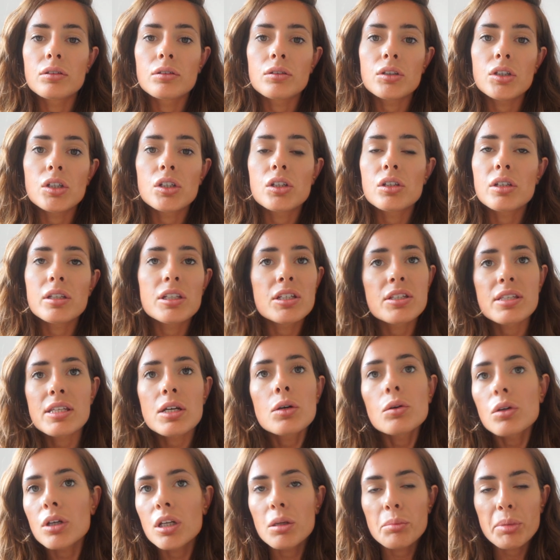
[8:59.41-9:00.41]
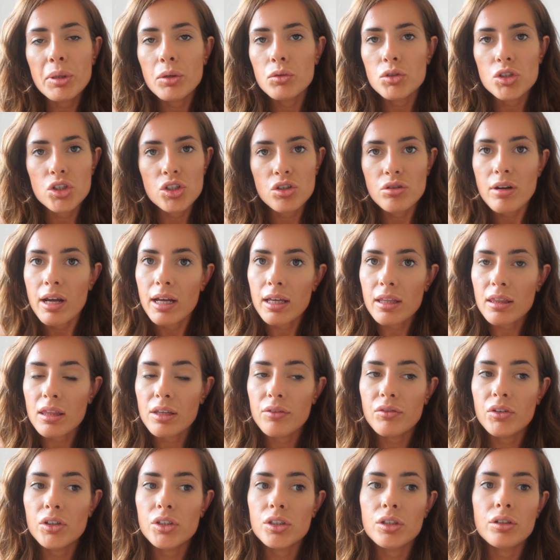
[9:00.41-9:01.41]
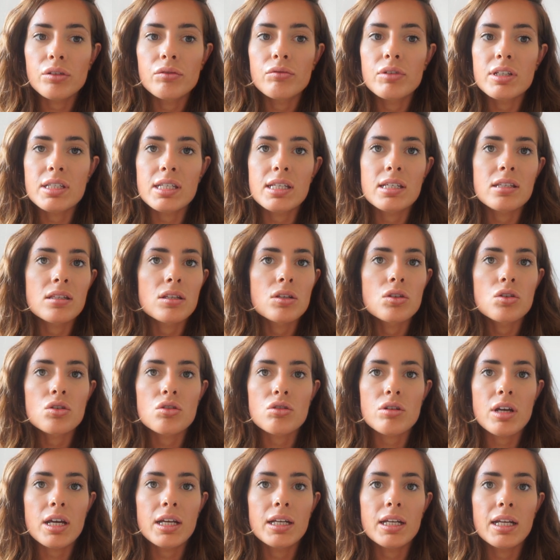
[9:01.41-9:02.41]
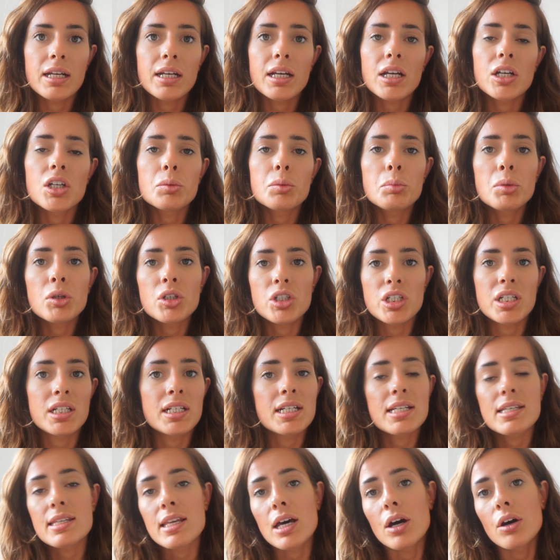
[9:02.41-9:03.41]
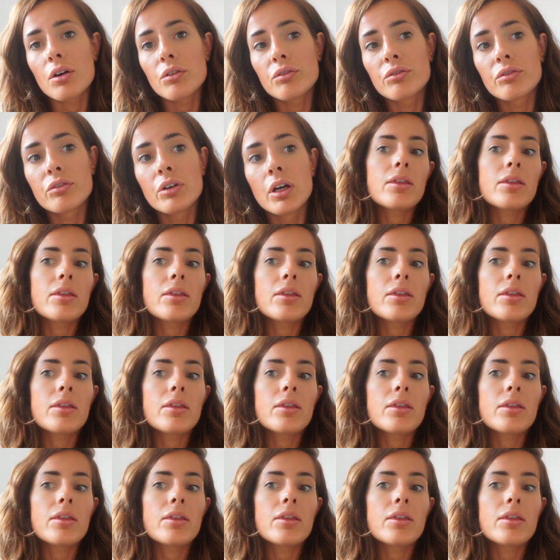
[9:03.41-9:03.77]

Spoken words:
you're still going to build your strength if you're doing resistance training you're pushing yourself.